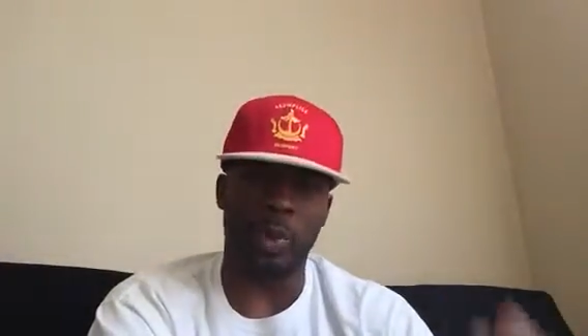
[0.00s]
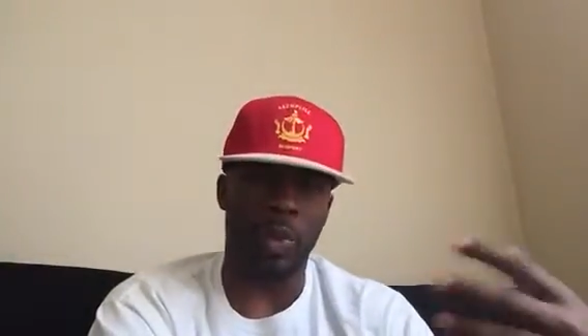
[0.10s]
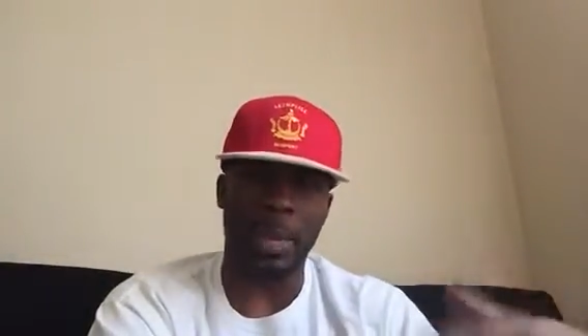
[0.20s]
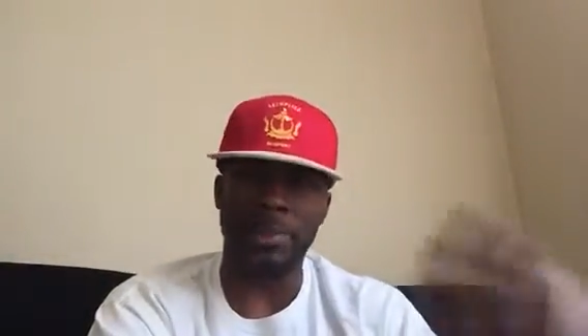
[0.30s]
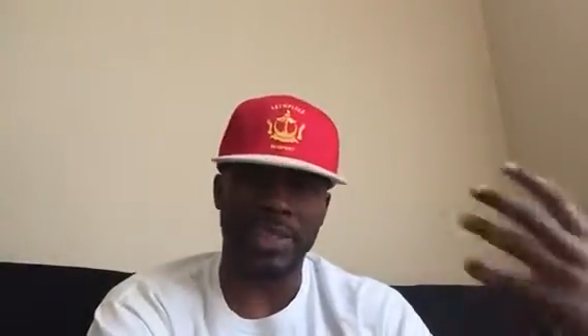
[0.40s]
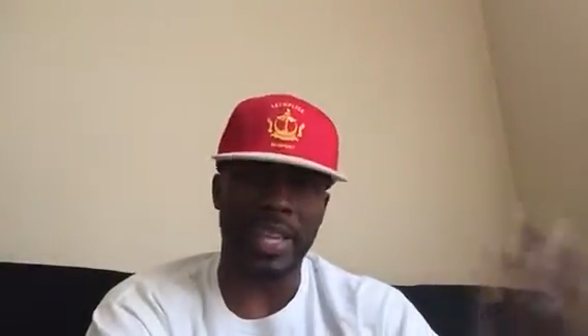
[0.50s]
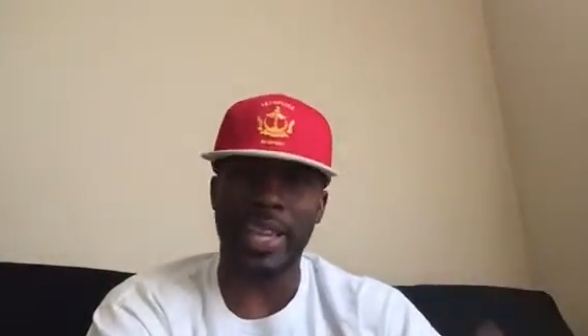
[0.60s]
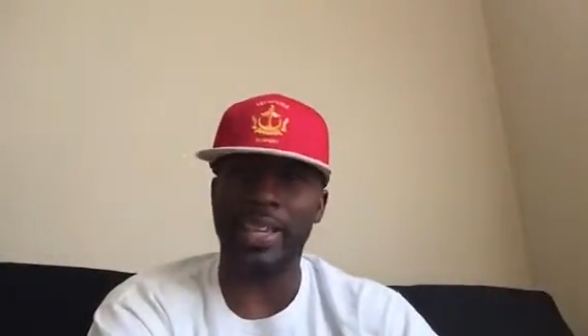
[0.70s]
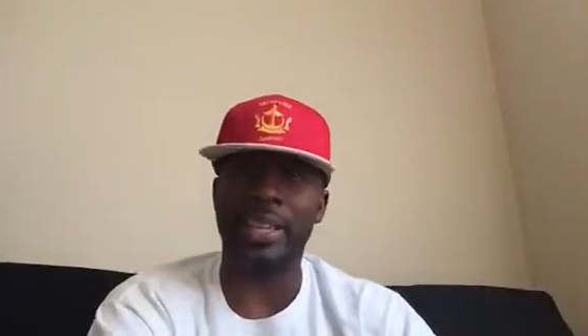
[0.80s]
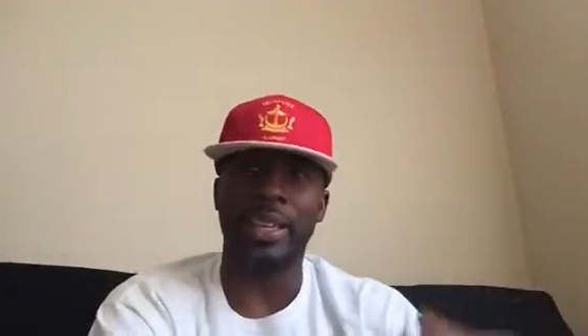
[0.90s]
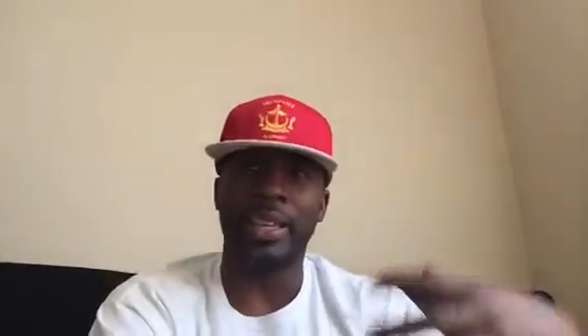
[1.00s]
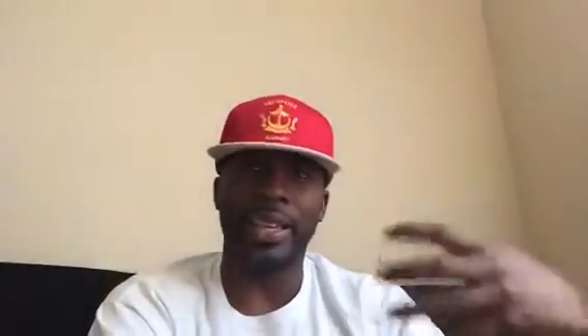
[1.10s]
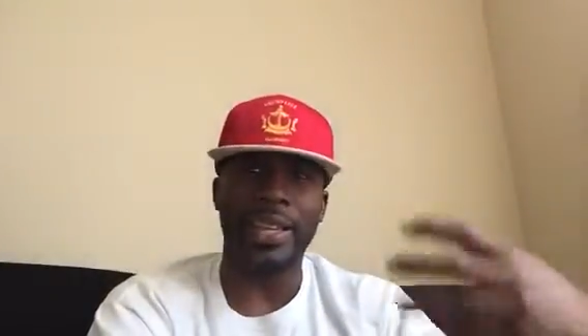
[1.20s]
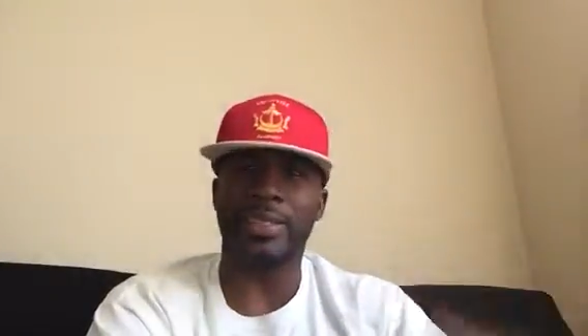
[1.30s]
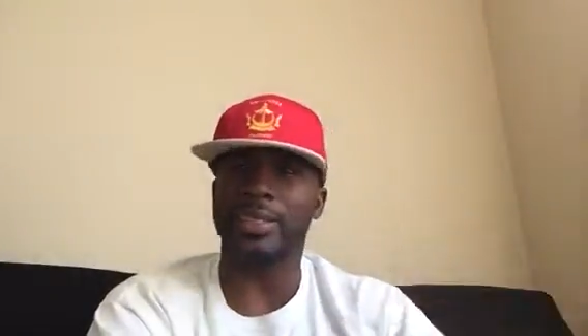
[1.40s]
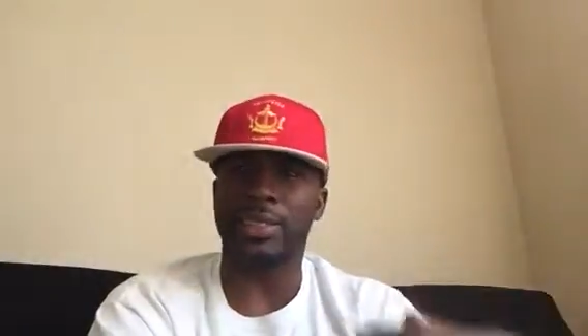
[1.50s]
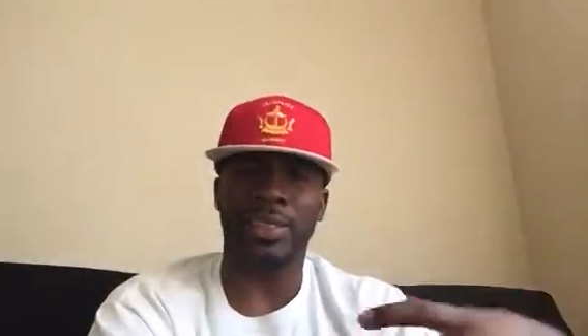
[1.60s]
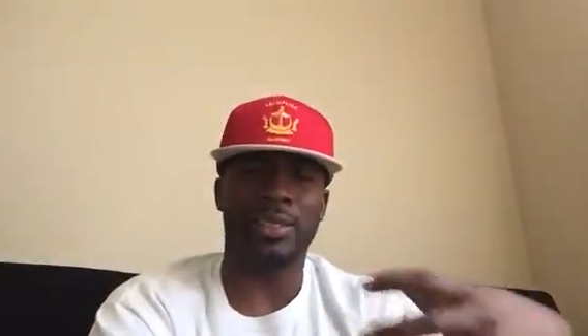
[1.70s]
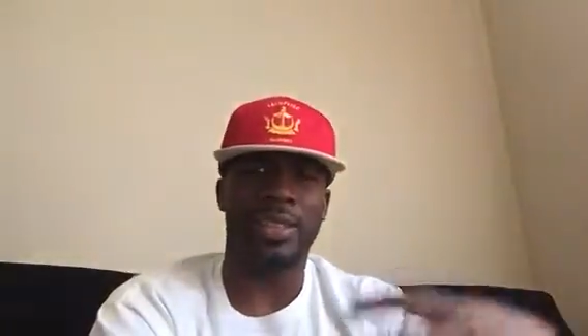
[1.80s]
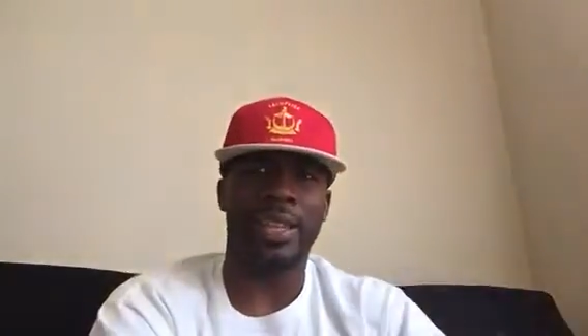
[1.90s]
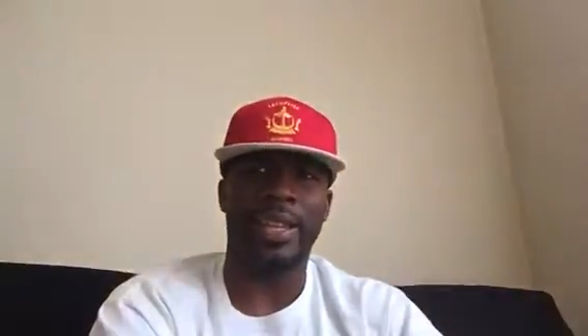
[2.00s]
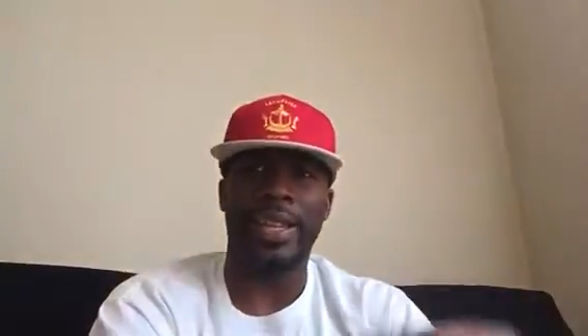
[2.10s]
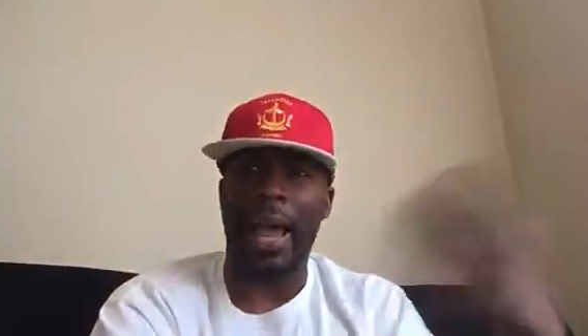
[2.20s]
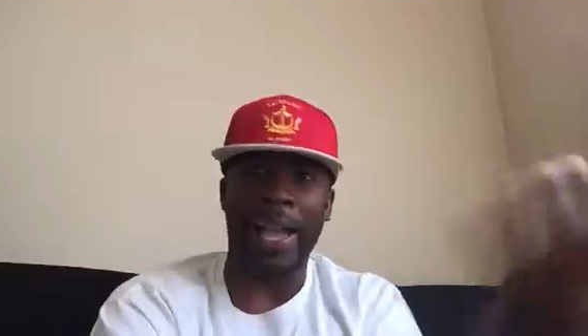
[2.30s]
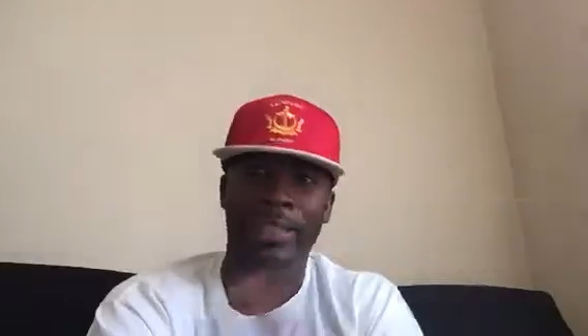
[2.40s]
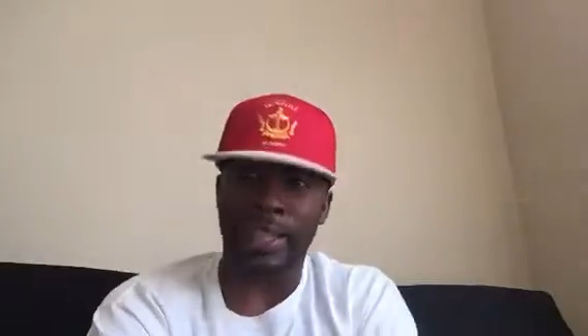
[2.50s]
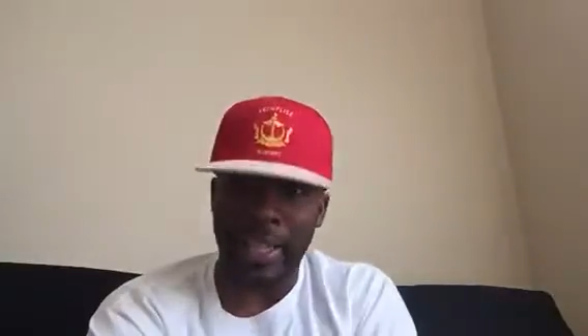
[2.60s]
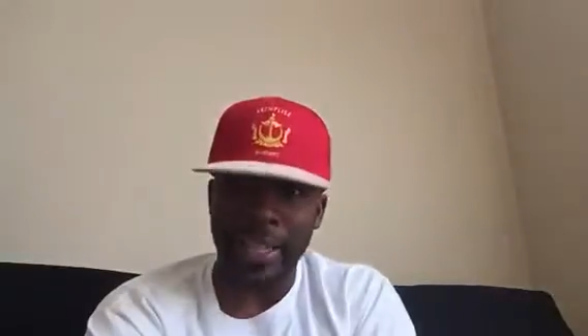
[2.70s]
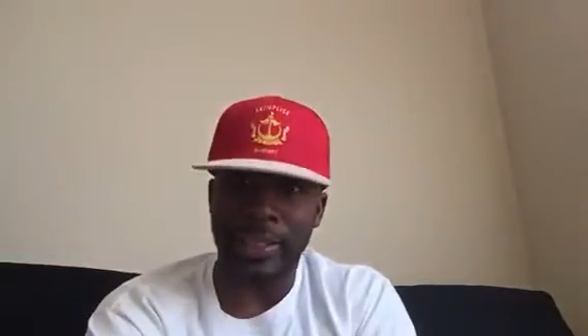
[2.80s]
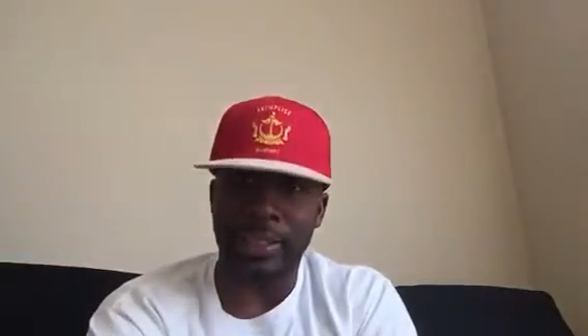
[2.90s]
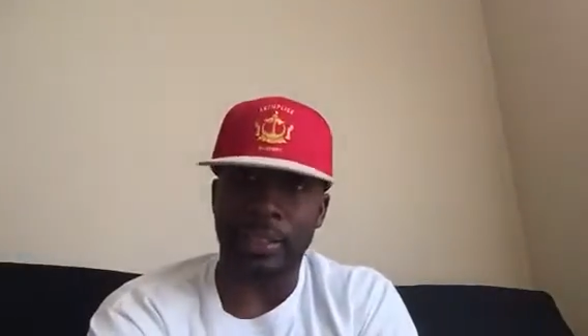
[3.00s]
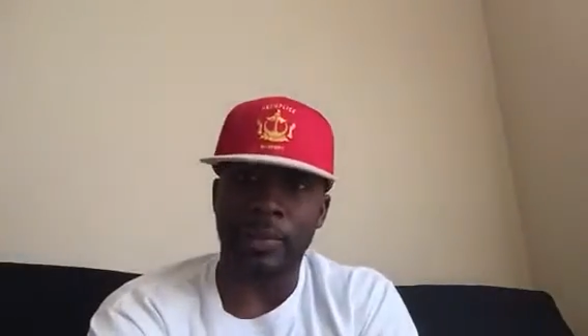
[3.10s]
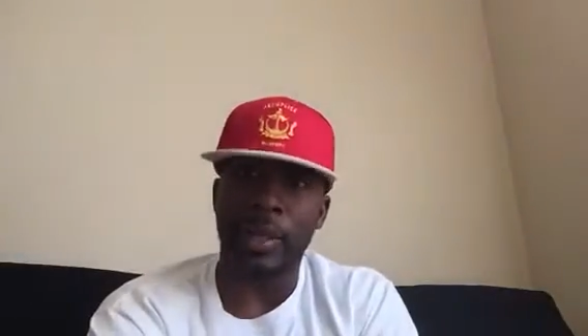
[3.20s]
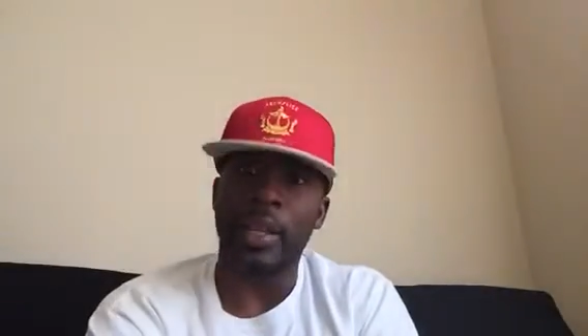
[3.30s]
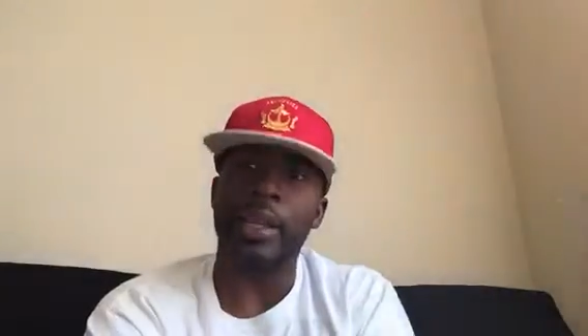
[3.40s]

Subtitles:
So what I'm saying isn't just in isolation.